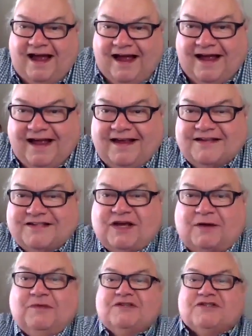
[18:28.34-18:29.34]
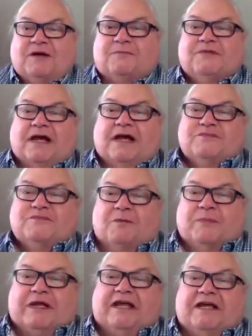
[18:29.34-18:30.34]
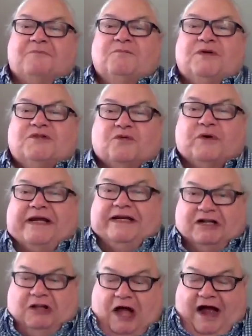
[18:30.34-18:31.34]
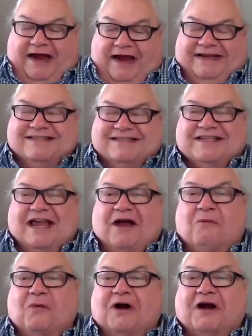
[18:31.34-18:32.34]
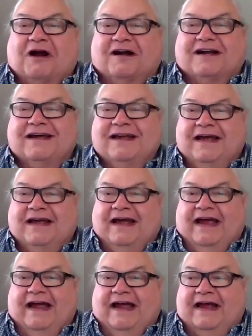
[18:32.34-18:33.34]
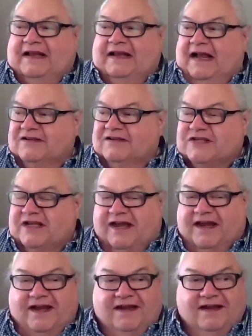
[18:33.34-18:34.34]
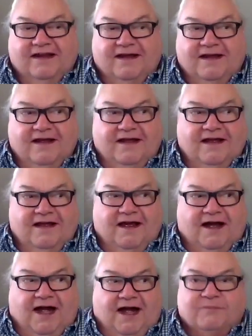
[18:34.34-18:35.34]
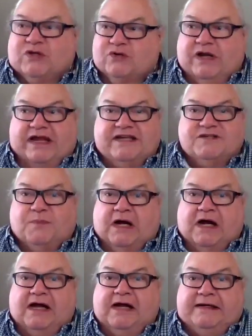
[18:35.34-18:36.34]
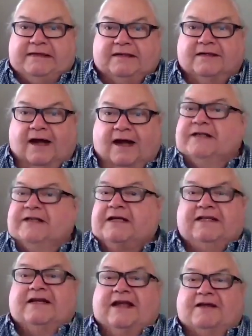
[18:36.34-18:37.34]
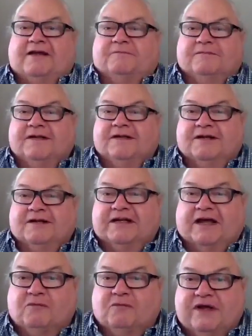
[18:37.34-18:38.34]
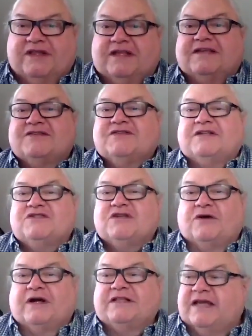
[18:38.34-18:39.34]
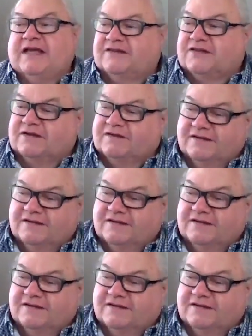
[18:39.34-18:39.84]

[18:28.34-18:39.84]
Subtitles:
Sometimes I'll be in between clients at work and I'll say, I'm 2 days behind. I need to get with this. And so I take the